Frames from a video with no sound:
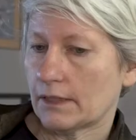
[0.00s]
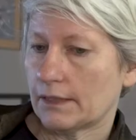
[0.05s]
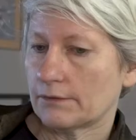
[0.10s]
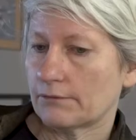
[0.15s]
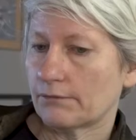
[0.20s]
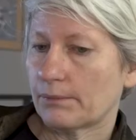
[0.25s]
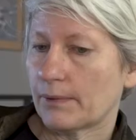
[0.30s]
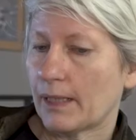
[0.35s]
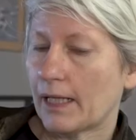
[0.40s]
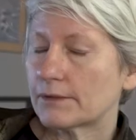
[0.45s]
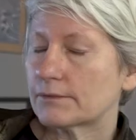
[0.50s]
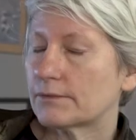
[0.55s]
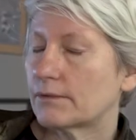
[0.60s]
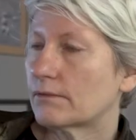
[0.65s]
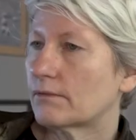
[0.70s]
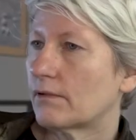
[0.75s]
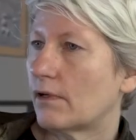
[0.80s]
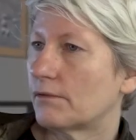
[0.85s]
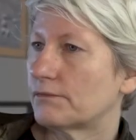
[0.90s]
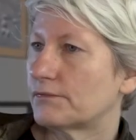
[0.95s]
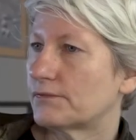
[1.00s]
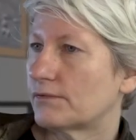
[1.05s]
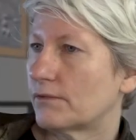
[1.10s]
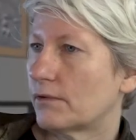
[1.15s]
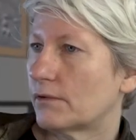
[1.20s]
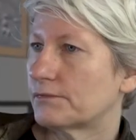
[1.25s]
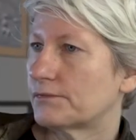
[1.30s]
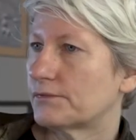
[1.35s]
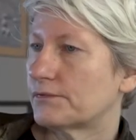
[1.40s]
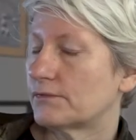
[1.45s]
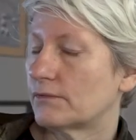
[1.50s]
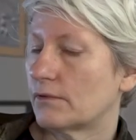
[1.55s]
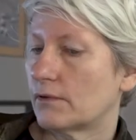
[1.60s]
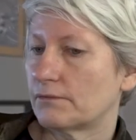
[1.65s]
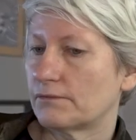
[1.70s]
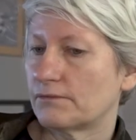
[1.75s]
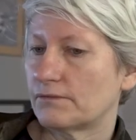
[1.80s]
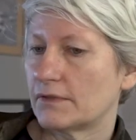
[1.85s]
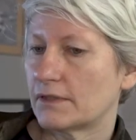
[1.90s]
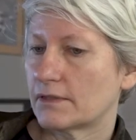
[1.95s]
kind of platform
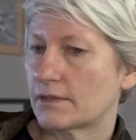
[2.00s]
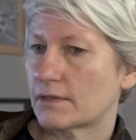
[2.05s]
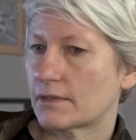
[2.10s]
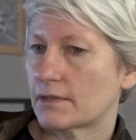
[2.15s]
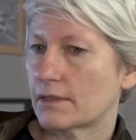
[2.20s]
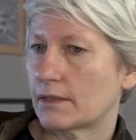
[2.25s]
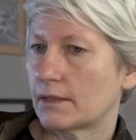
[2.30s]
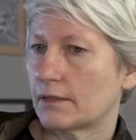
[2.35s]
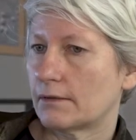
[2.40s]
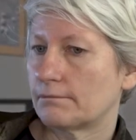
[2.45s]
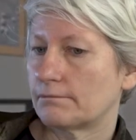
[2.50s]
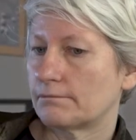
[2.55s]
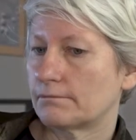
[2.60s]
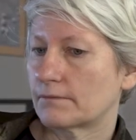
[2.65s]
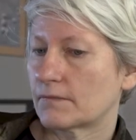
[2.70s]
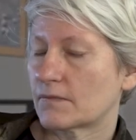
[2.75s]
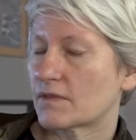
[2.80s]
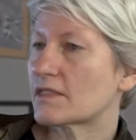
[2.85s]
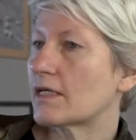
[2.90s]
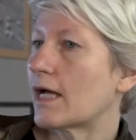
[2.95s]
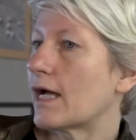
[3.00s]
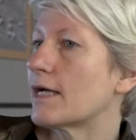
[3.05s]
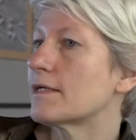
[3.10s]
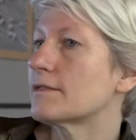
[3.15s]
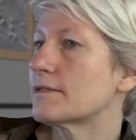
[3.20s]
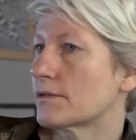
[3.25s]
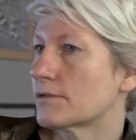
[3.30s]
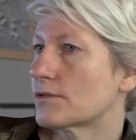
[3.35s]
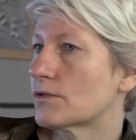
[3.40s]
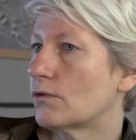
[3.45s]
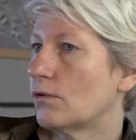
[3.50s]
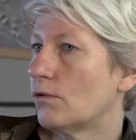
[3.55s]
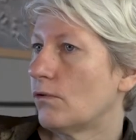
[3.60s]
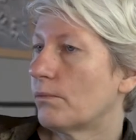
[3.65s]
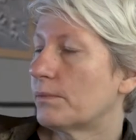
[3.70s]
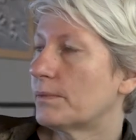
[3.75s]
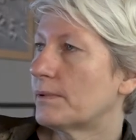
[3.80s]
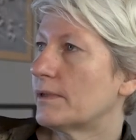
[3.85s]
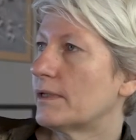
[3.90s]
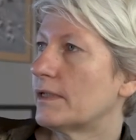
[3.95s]
of this size and
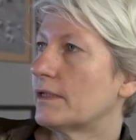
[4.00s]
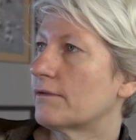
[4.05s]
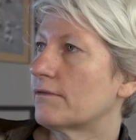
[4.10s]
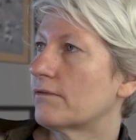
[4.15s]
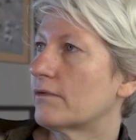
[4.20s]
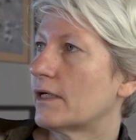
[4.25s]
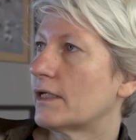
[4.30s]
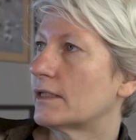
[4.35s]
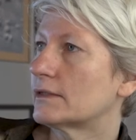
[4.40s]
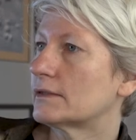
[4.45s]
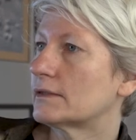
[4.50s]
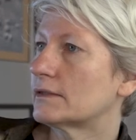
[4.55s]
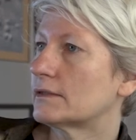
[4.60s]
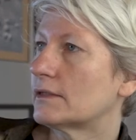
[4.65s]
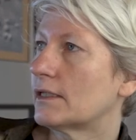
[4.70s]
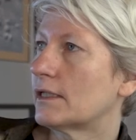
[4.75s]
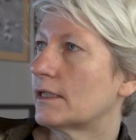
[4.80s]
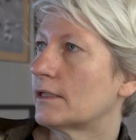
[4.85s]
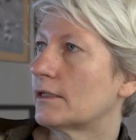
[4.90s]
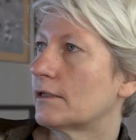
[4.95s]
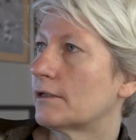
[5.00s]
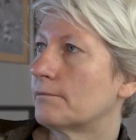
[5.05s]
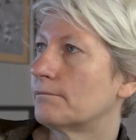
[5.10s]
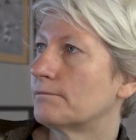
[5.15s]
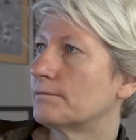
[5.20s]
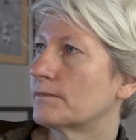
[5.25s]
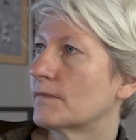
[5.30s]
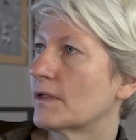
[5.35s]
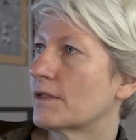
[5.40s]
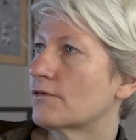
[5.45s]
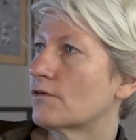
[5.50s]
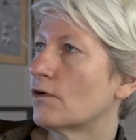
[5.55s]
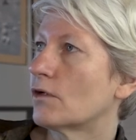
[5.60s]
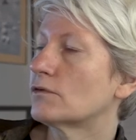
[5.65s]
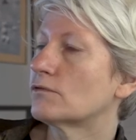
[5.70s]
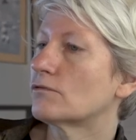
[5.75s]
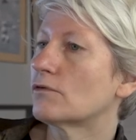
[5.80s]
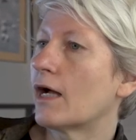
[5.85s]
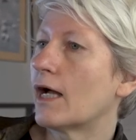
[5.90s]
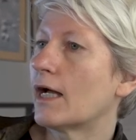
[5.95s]
scope is that it's
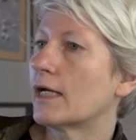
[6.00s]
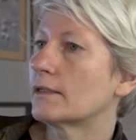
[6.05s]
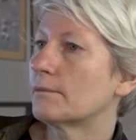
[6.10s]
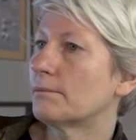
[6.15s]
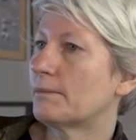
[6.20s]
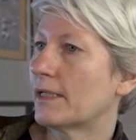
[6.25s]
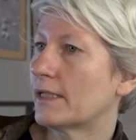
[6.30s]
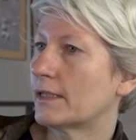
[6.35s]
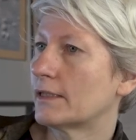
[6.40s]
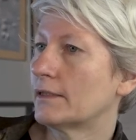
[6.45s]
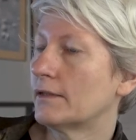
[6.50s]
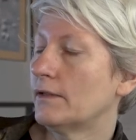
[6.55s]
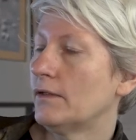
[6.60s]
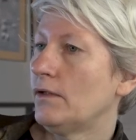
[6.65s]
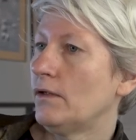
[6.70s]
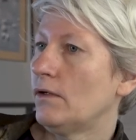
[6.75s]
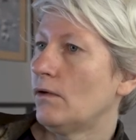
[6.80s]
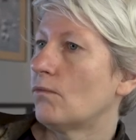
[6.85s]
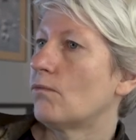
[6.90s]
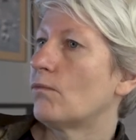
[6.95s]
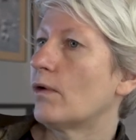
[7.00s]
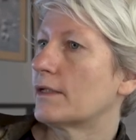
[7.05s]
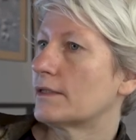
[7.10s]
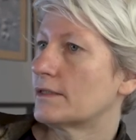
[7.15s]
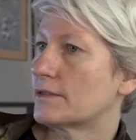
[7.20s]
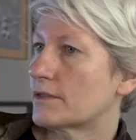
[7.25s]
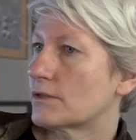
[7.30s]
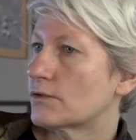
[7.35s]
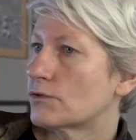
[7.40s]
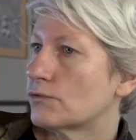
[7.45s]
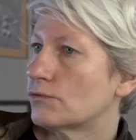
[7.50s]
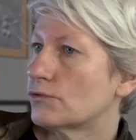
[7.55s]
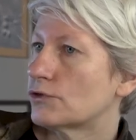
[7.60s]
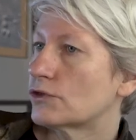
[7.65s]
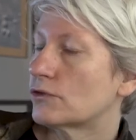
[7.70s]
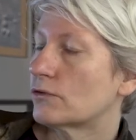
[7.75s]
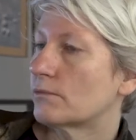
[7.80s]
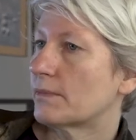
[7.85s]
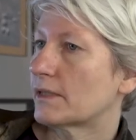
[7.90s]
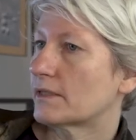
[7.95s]
not run by one
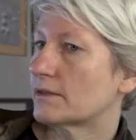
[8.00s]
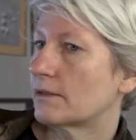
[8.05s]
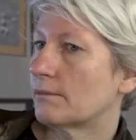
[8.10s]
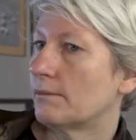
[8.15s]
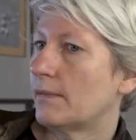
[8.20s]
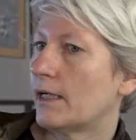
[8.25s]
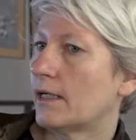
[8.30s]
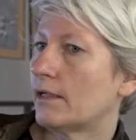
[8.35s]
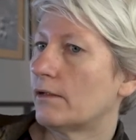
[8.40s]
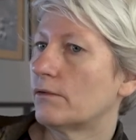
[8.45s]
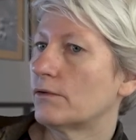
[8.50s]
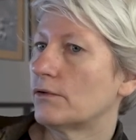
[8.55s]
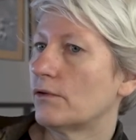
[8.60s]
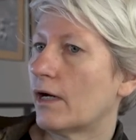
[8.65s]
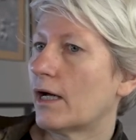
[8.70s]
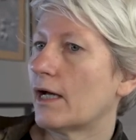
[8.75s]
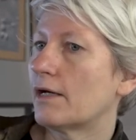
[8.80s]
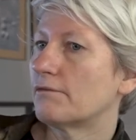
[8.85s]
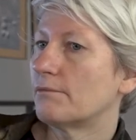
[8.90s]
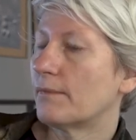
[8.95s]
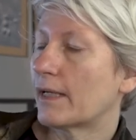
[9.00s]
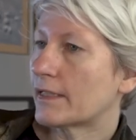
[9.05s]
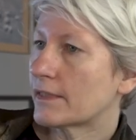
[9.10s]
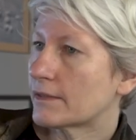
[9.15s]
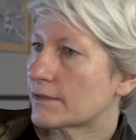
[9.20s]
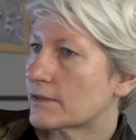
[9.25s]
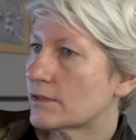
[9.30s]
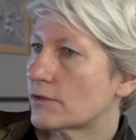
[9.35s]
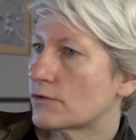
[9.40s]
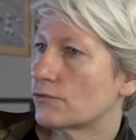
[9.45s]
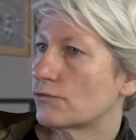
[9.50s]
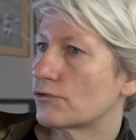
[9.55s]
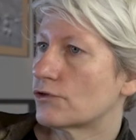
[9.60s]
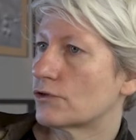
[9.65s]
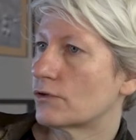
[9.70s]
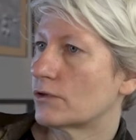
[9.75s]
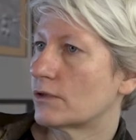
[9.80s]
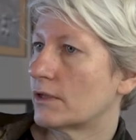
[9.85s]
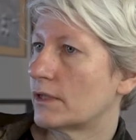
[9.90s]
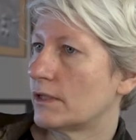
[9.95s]
institution, but somehow you have many
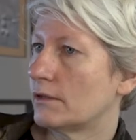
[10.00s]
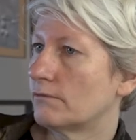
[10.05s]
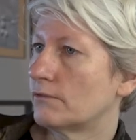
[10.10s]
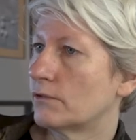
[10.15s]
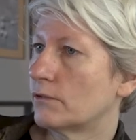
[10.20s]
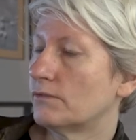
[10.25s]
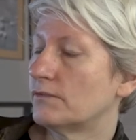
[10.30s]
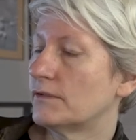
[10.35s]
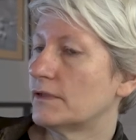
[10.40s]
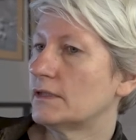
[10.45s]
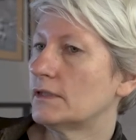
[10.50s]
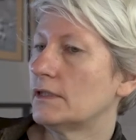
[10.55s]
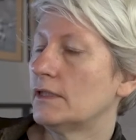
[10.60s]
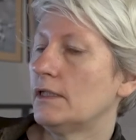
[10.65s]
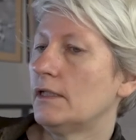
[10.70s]
institutions involved.